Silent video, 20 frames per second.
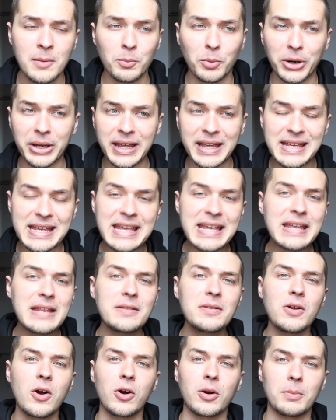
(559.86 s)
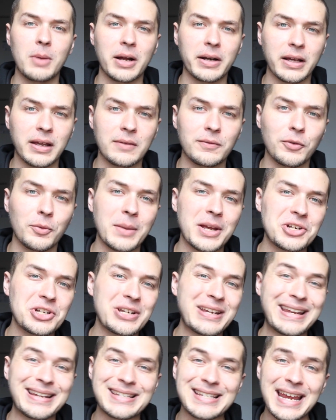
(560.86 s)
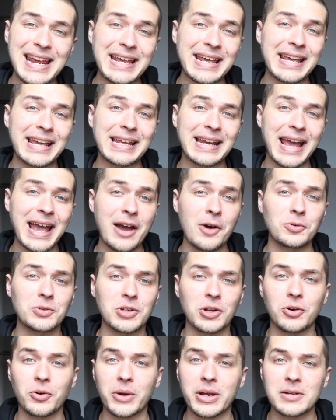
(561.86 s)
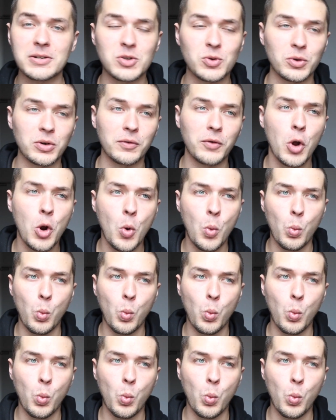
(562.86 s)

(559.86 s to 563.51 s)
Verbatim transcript: bringing in harmonic information and taking it out to create sort of